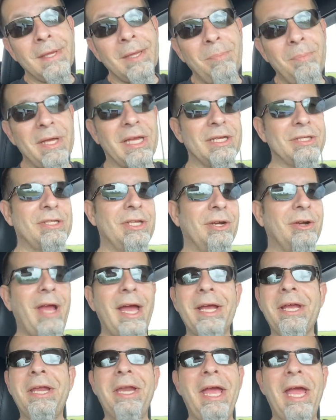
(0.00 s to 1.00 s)
because they're
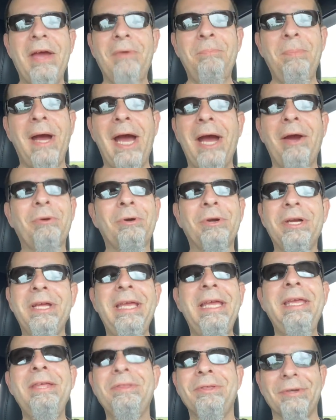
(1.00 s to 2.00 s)
not going to have power
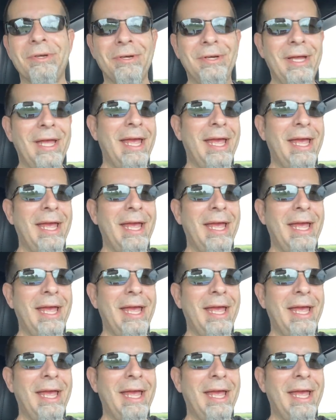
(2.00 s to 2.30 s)
either.